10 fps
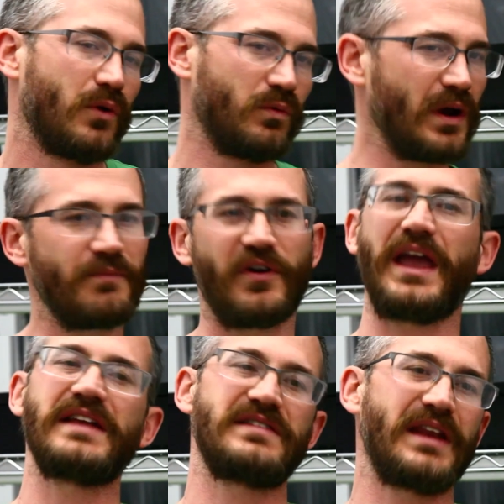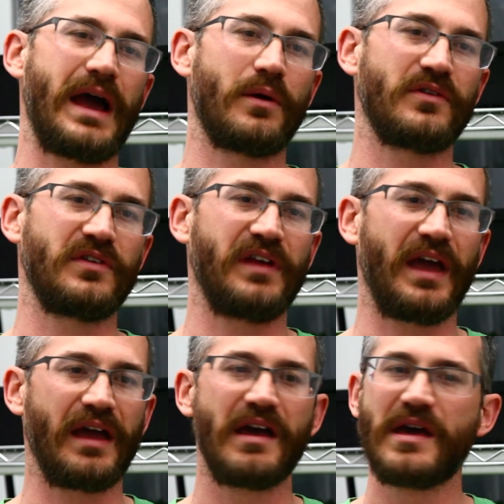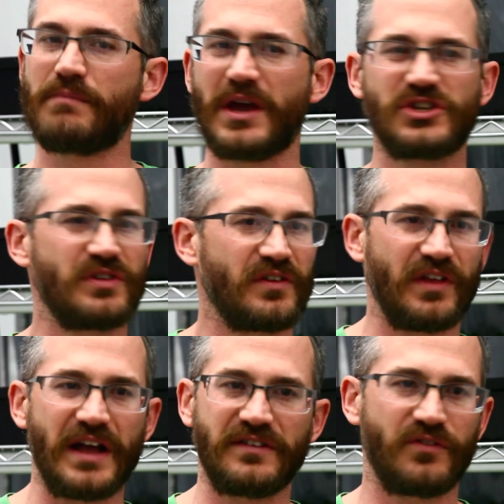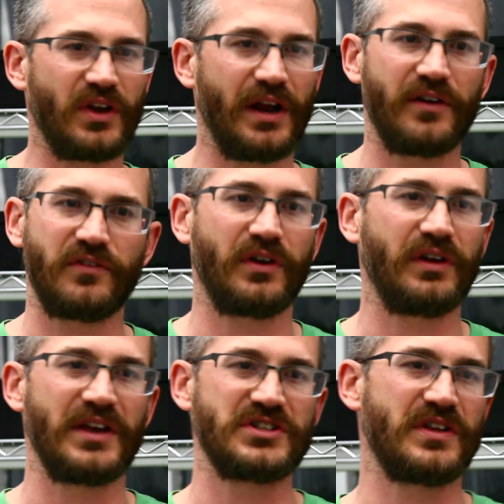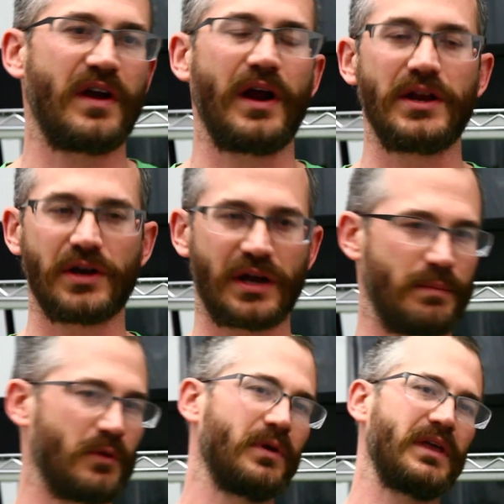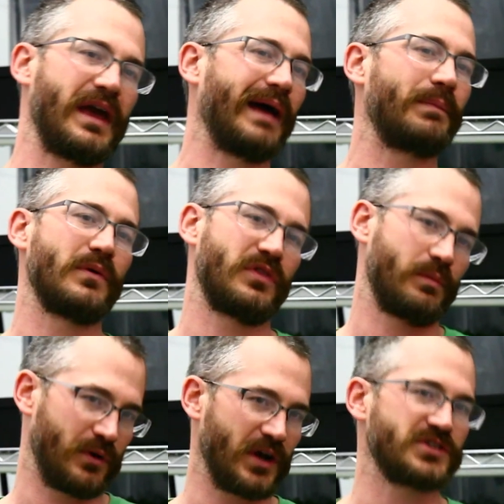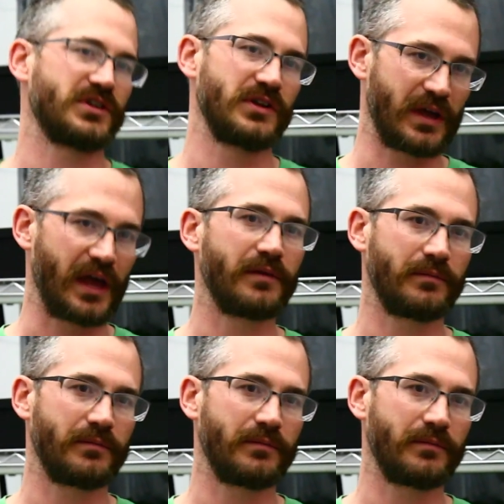run them for 18 hours a day. Make sure there's lots of good air circulation there, and you're going to be really happy with the production you get.